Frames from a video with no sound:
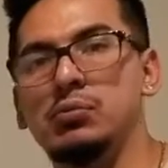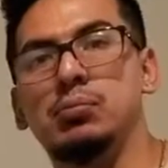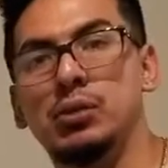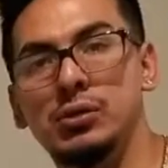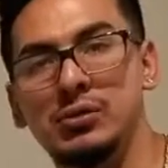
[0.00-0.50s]

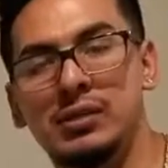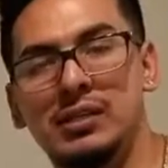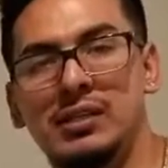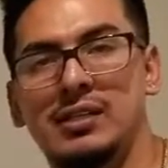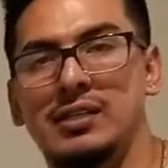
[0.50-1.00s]
Blue
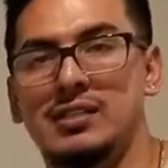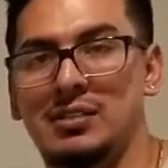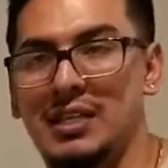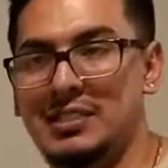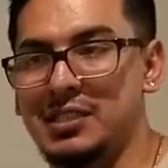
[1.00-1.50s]
is the
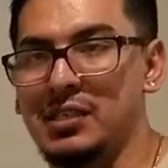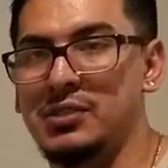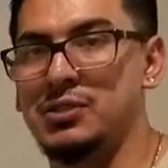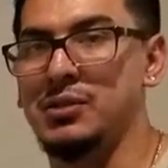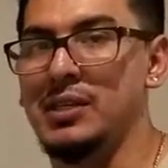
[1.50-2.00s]
last color,
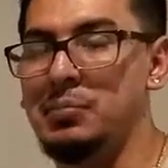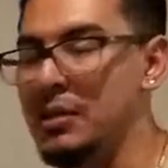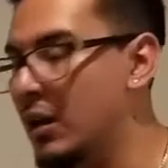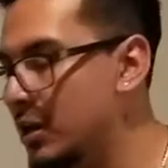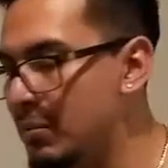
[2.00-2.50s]
so it'd be
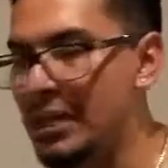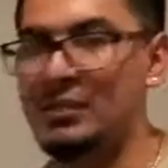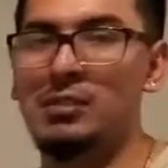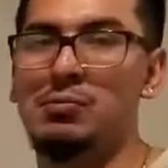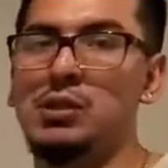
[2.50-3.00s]

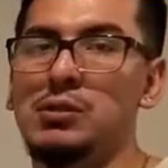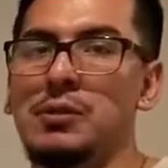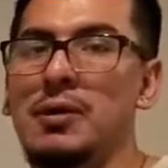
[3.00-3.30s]
automatically blue.